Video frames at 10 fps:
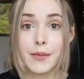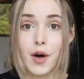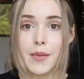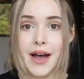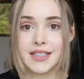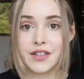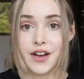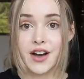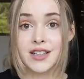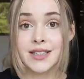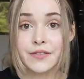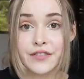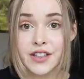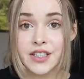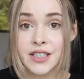mom asked if I got lip
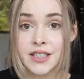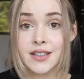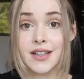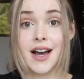filler,